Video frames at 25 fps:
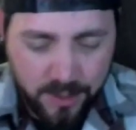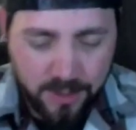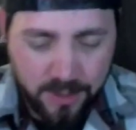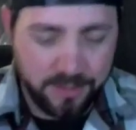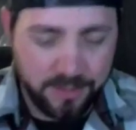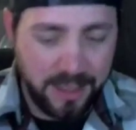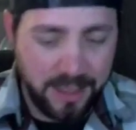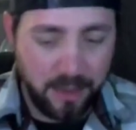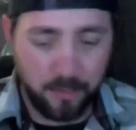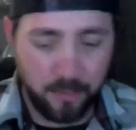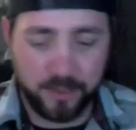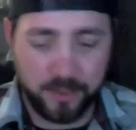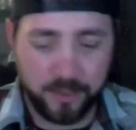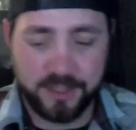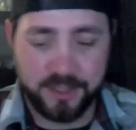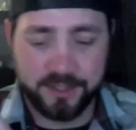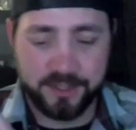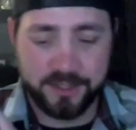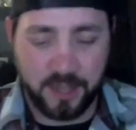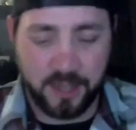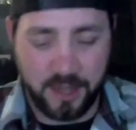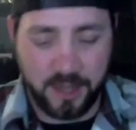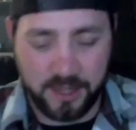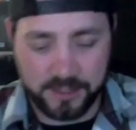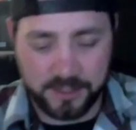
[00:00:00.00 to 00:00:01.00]
That one is
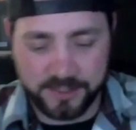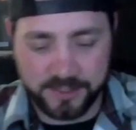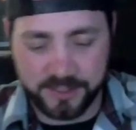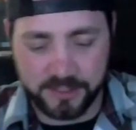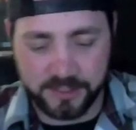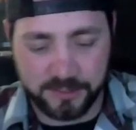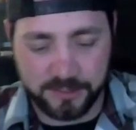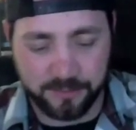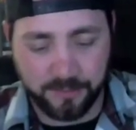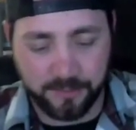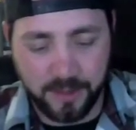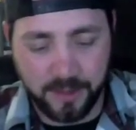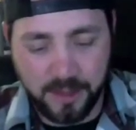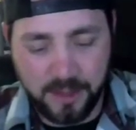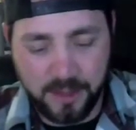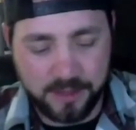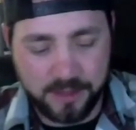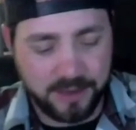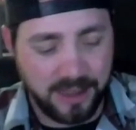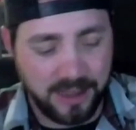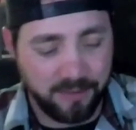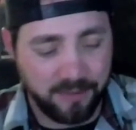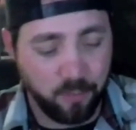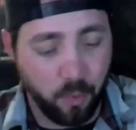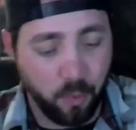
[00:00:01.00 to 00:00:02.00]
awesome.
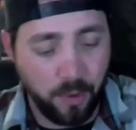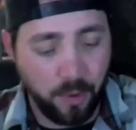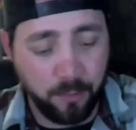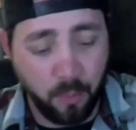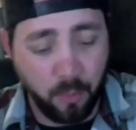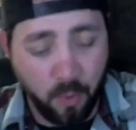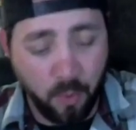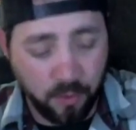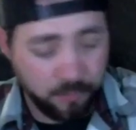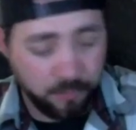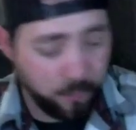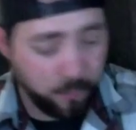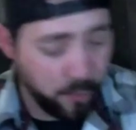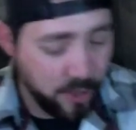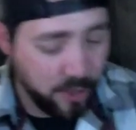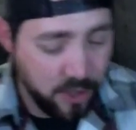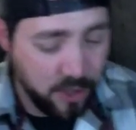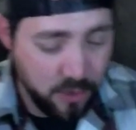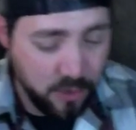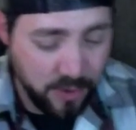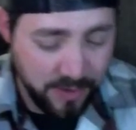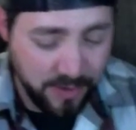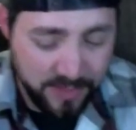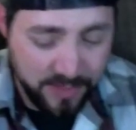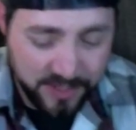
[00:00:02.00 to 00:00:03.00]
Now one more for
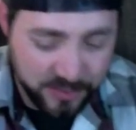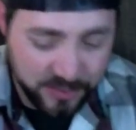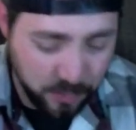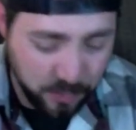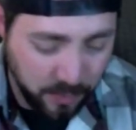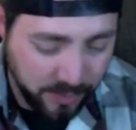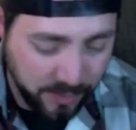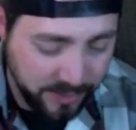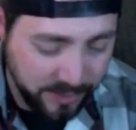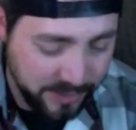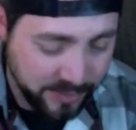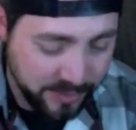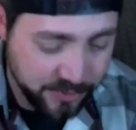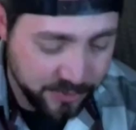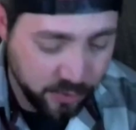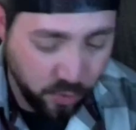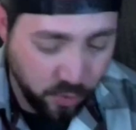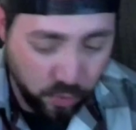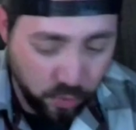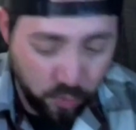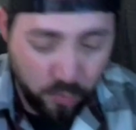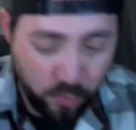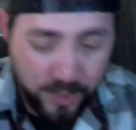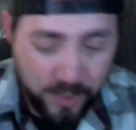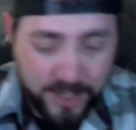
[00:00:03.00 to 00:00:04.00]
you, and this one is
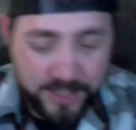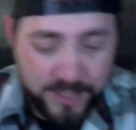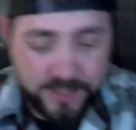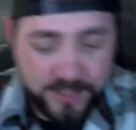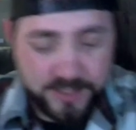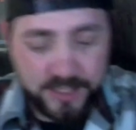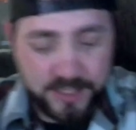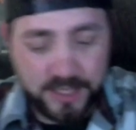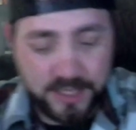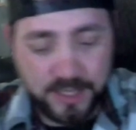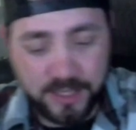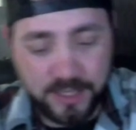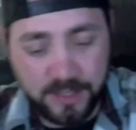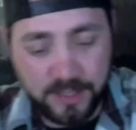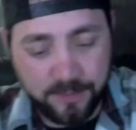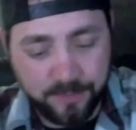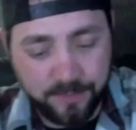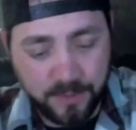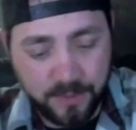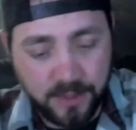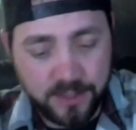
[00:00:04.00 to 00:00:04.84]
crazy.